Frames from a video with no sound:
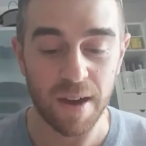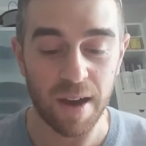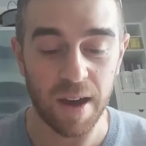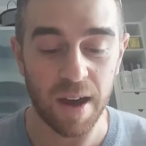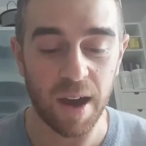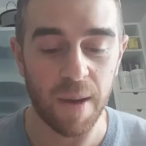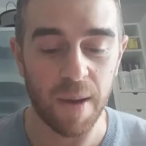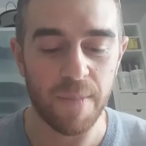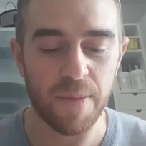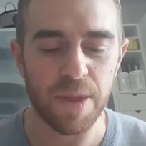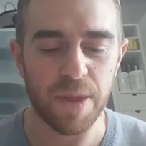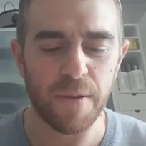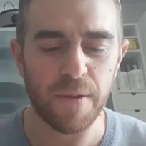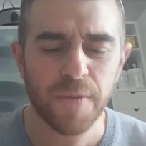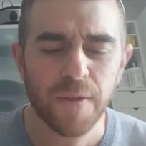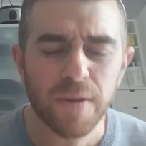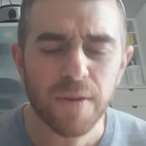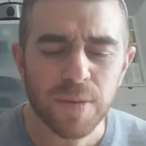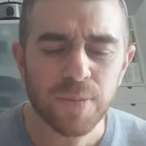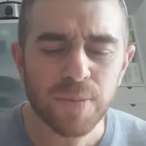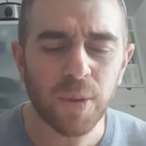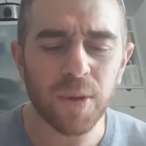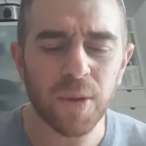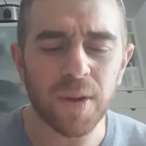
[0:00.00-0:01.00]
The
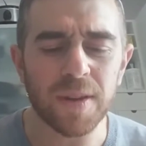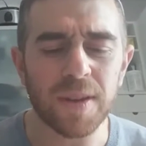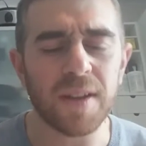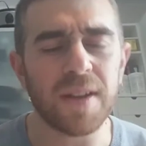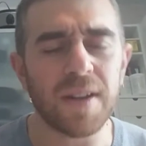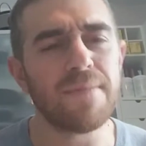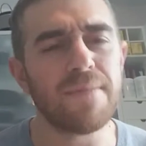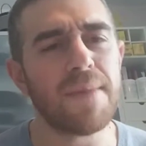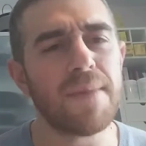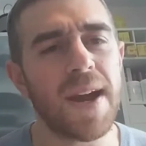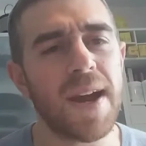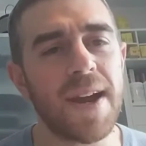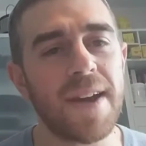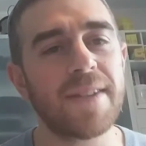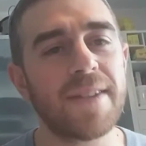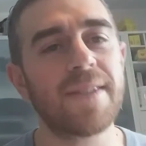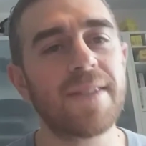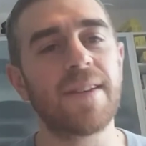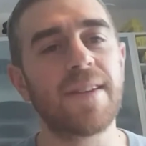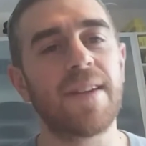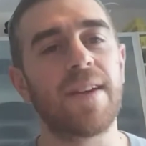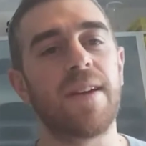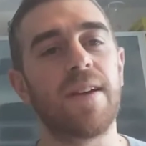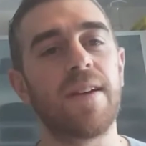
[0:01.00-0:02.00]
first point that he
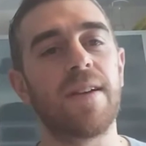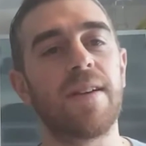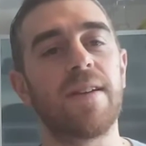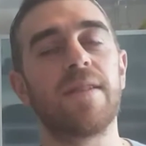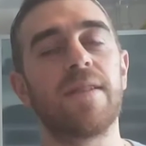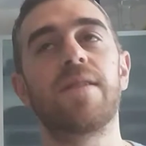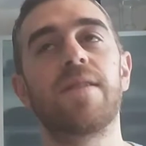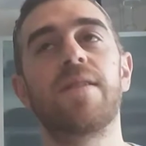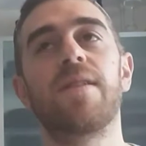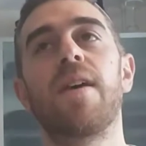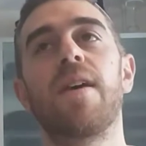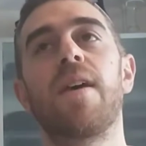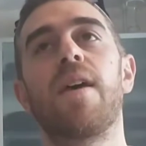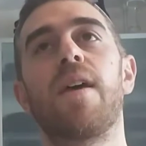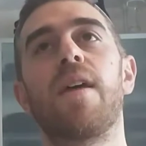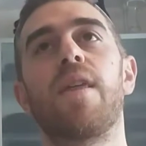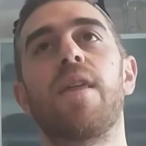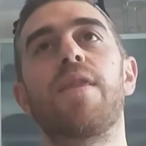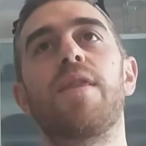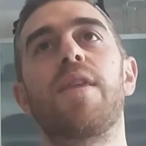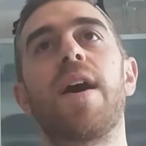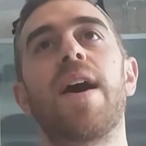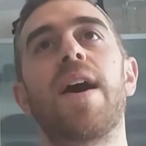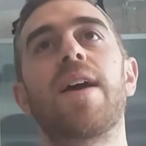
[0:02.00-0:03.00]
makes is
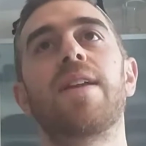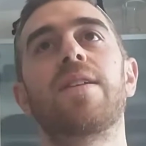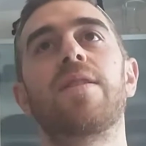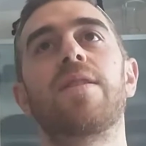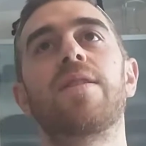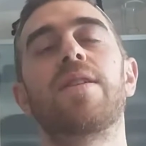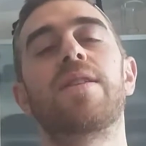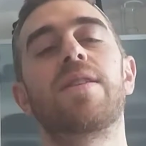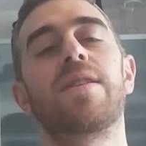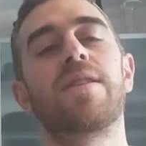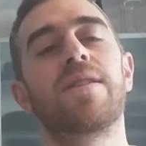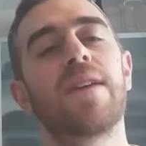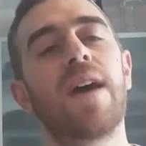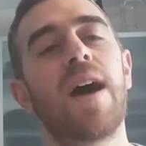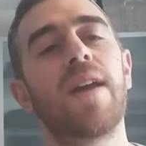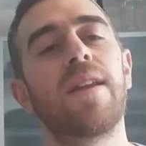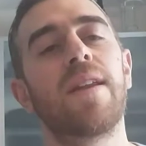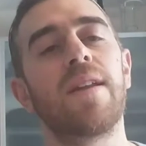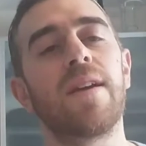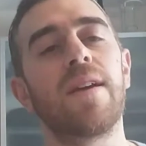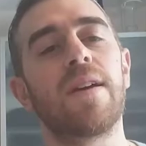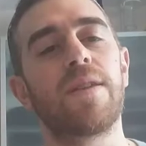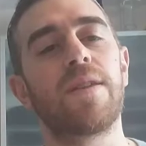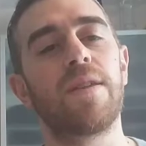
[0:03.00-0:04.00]
that the
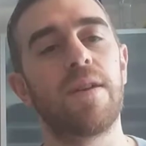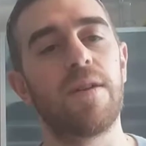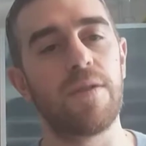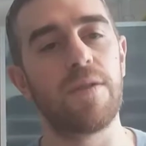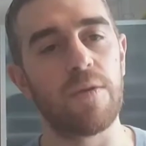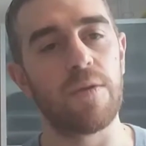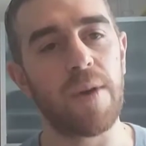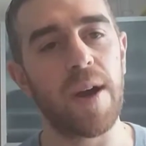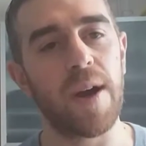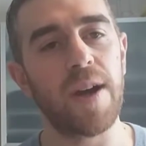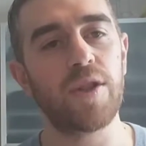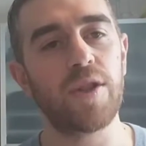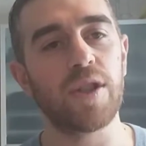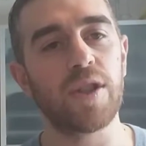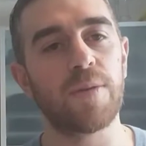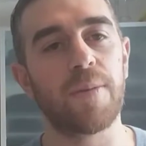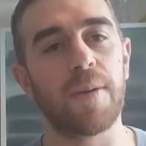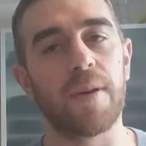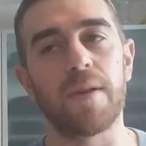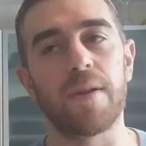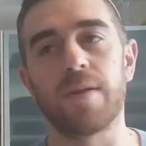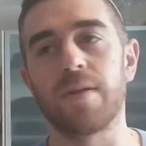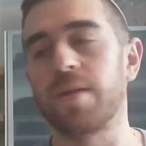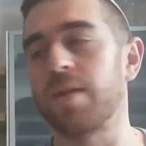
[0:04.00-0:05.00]
tzaddik, the righteous
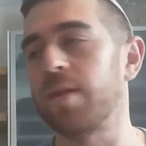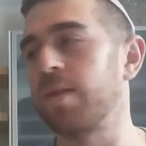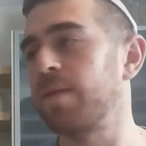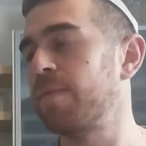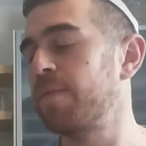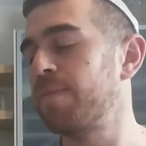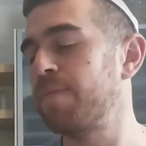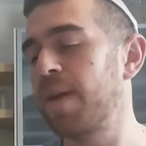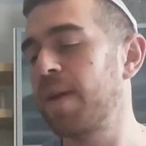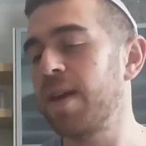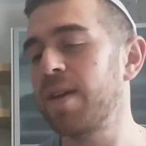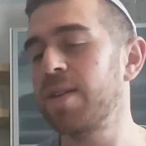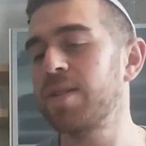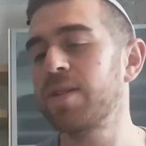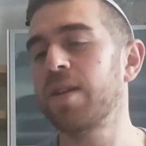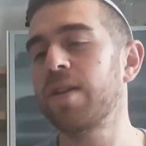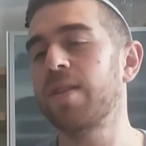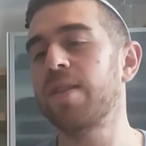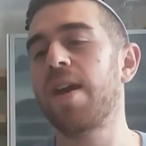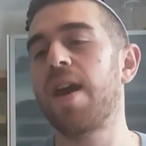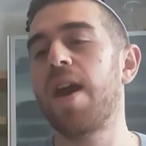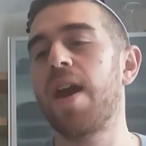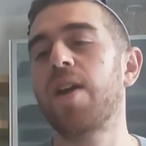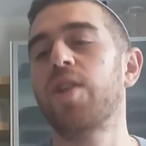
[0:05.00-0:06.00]
person, based
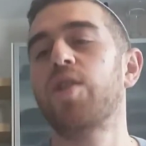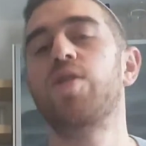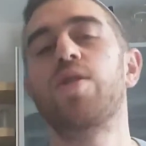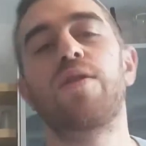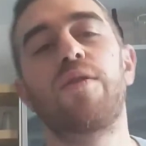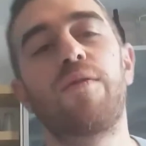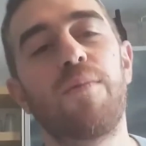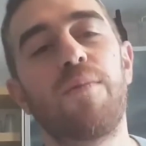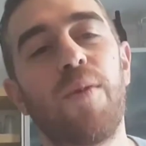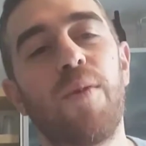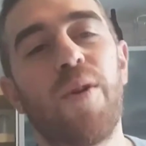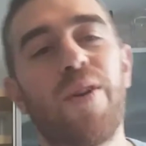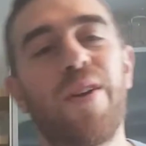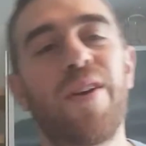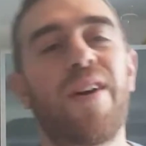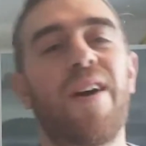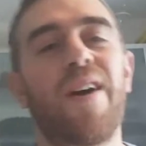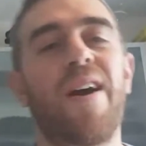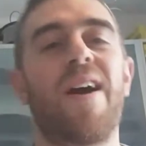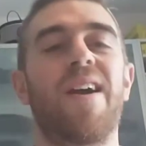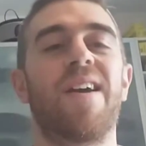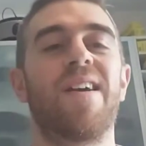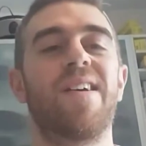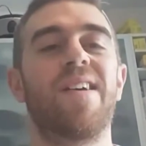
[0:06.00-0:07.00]
on the actions of
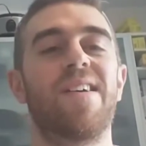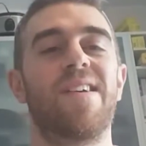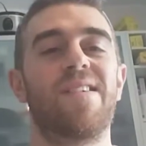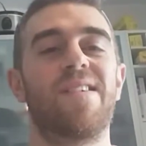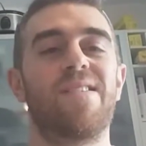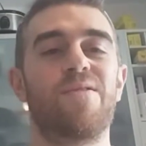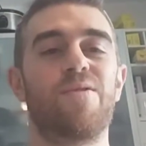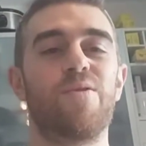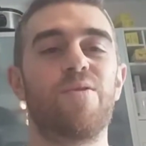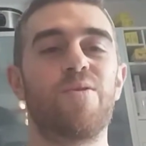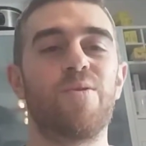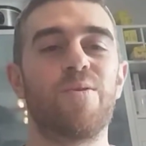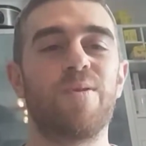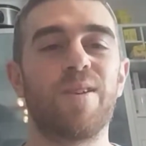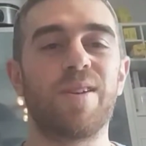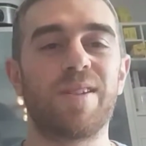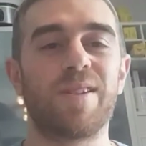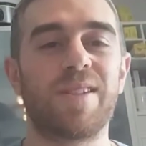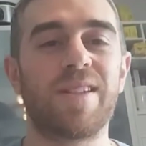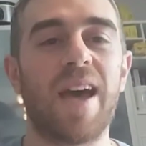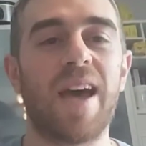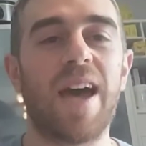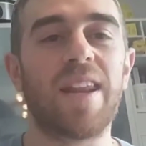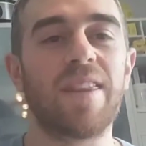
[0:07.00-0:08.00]
Mordechai, who
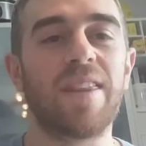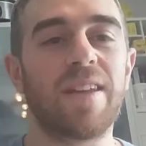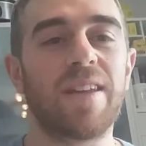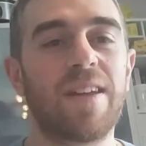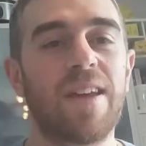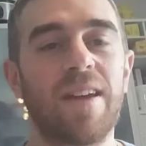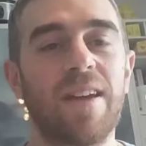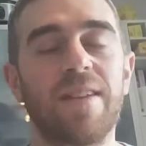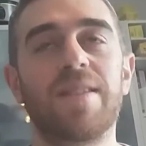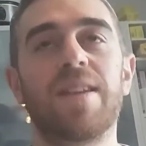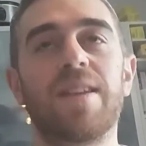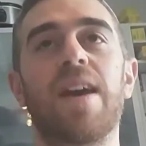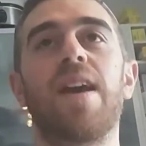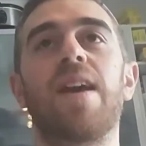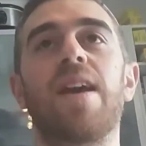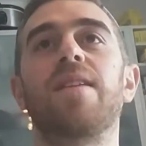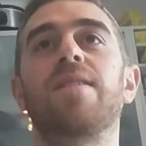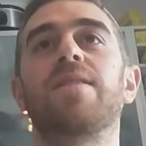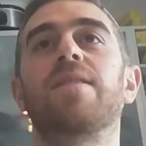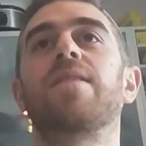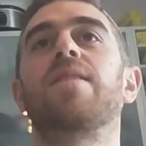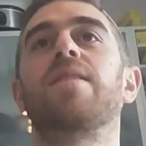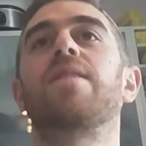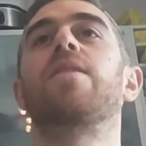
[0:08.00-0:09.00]
sat in the king's
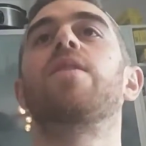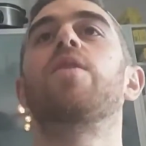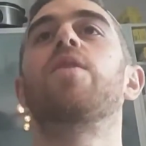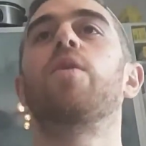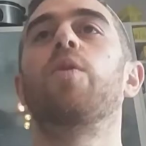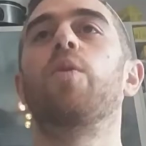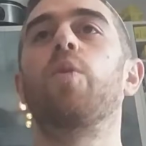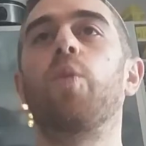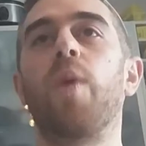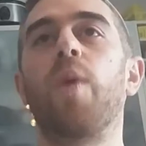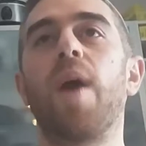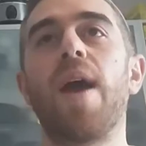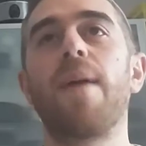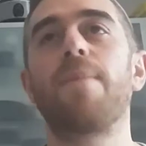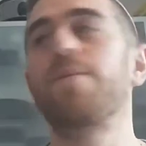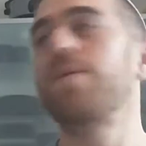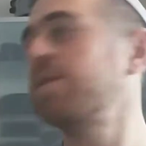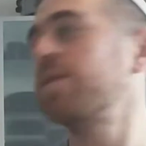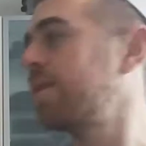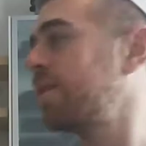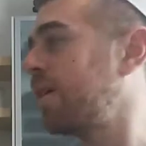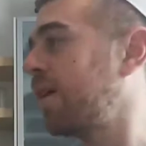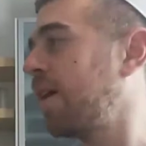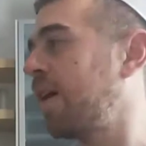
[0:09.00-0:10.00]
gate and
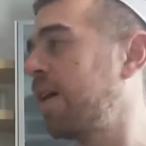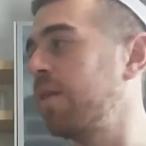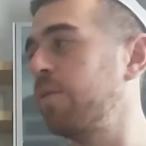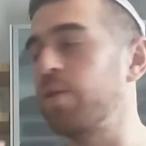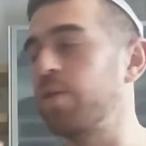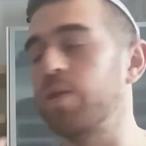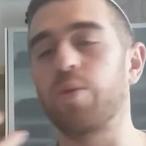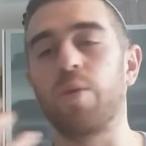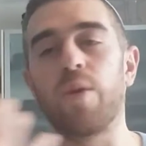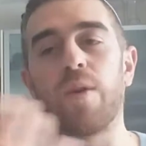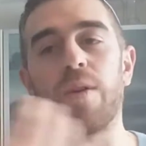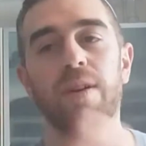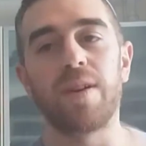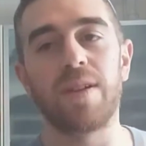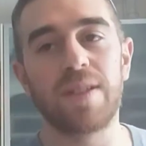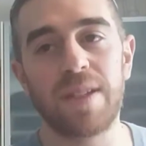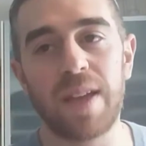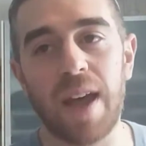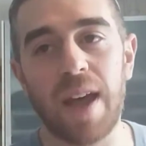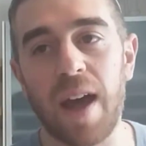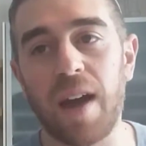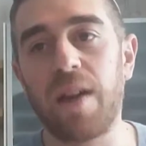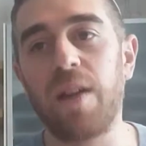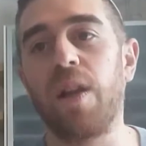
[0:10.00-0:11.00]
wept and was wearing
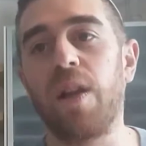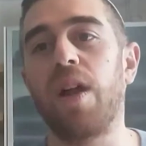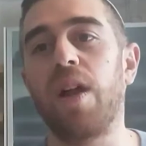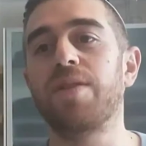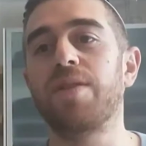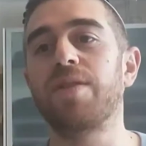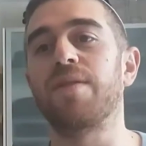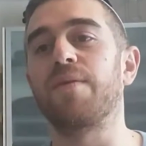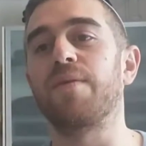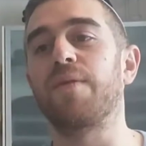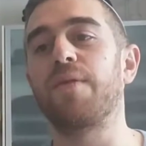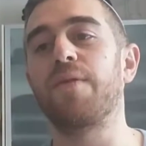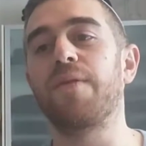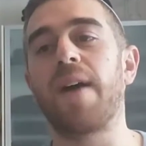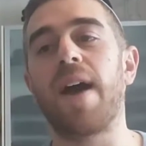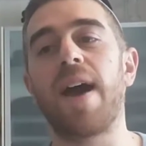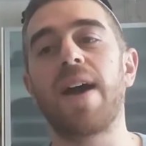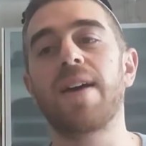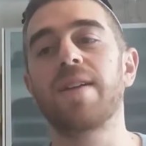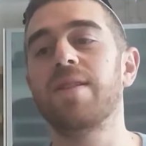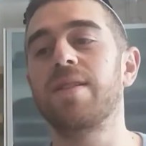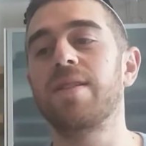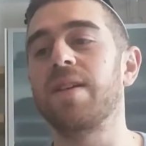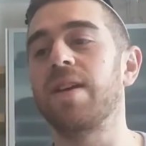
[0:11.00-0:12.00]
sackcloth and
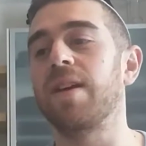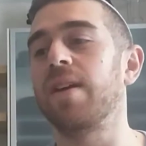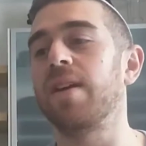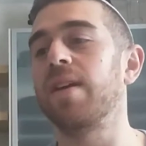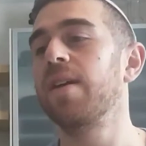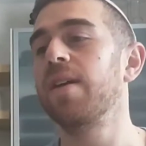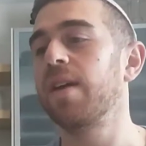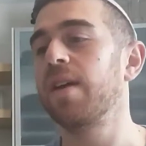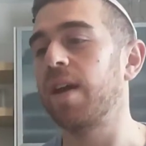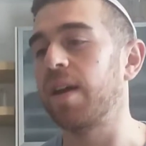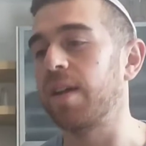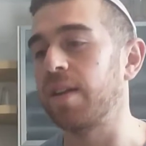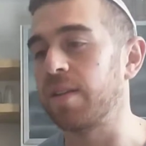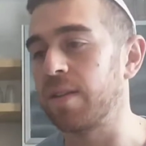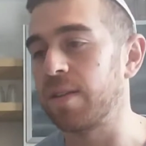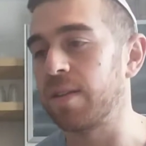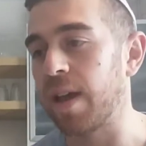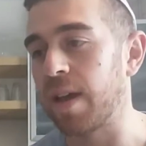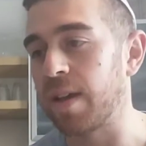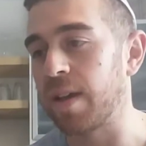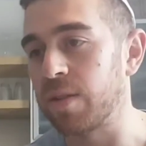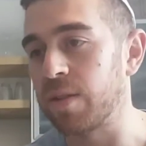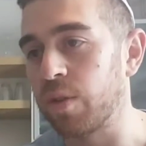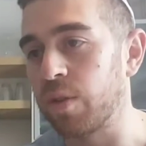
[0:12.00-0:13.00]
fasting
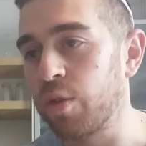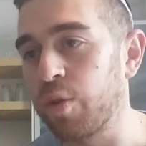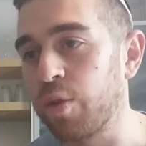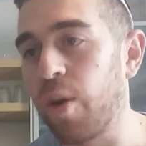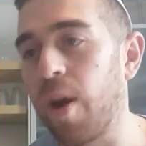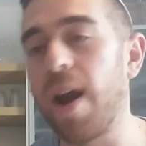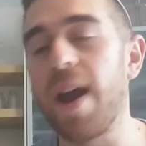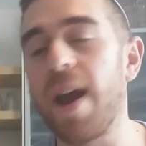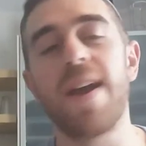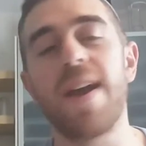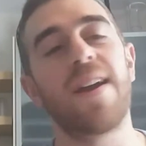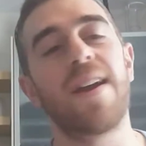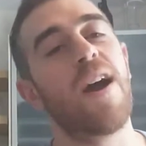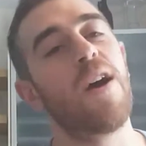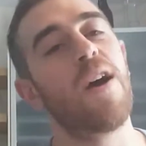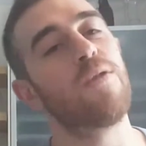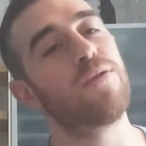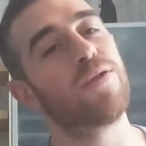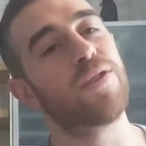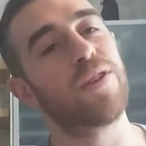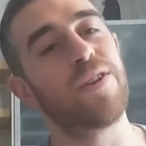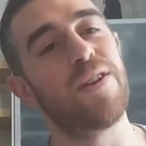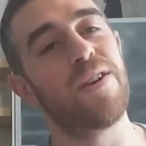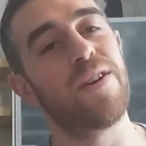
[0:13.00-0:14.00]
and crying
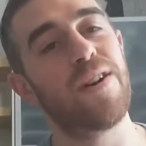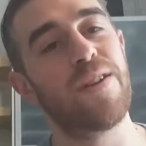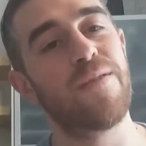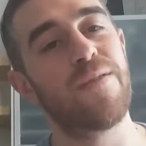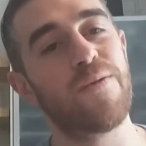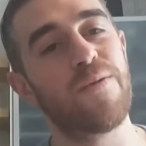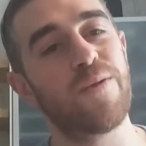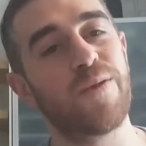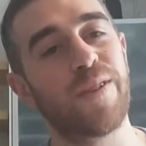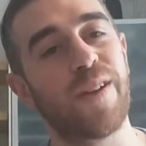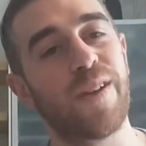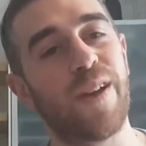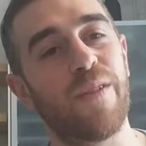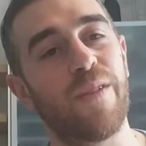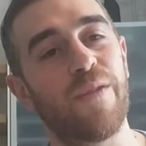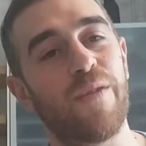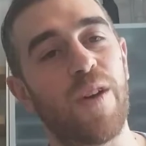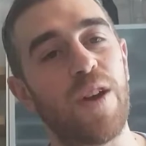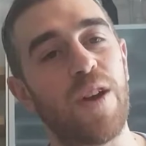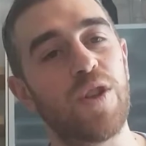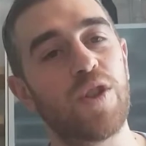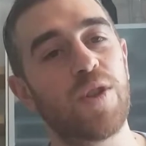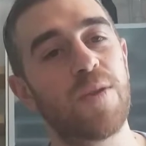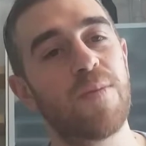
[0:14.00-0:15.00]
out to God for
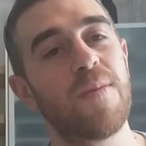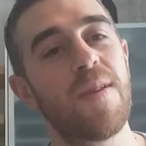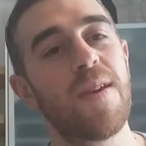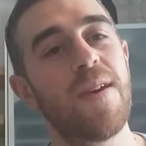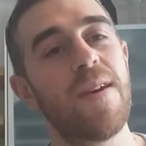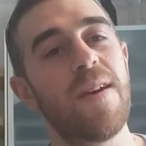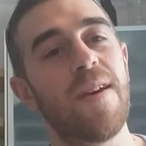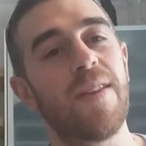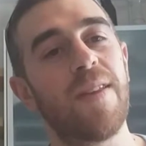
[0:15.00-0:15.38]
salvation,